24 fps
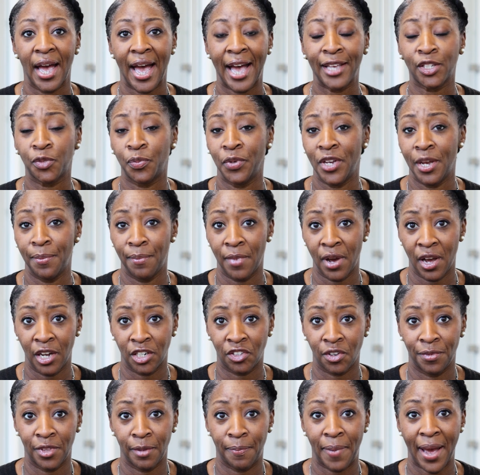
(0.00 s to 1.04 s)
As we emerge
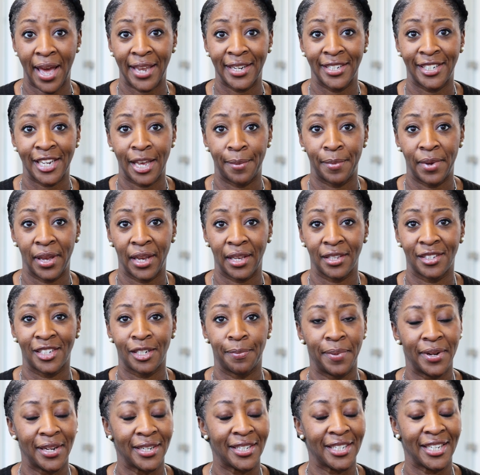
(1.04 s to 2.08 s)
from the pandemic,
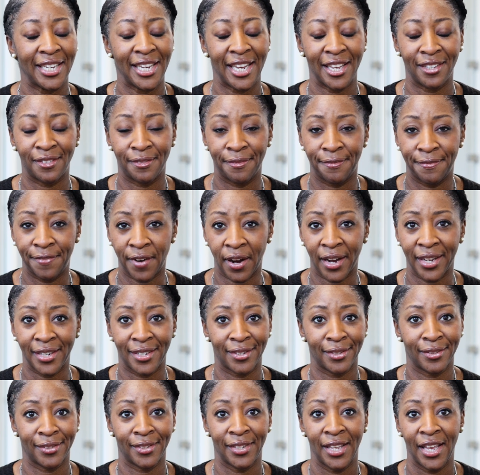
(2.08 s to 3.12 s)
stability is
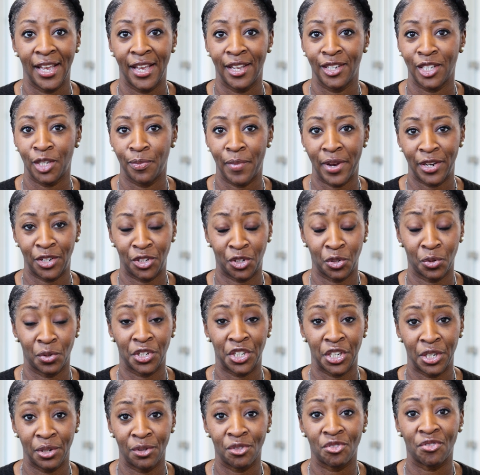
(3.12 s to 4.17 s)
vital to make sure
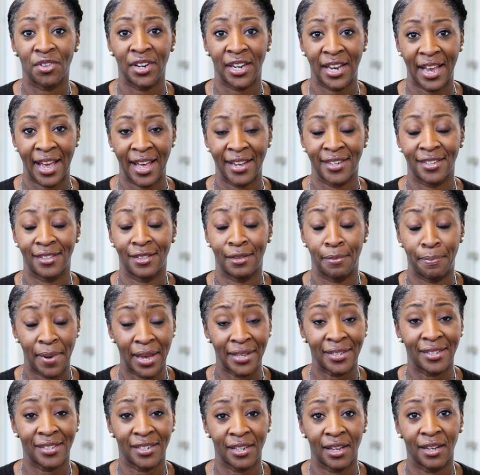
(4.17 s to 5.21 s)
children get the
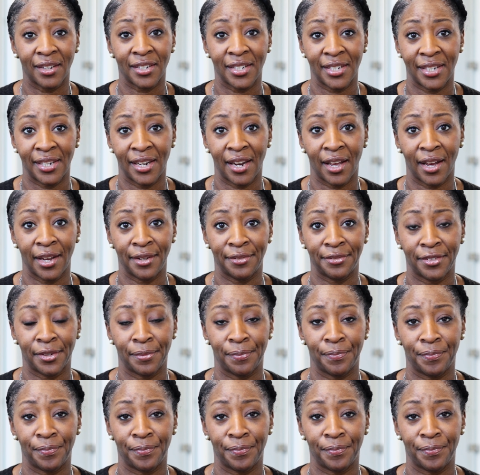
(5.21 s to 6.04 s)
best start in life.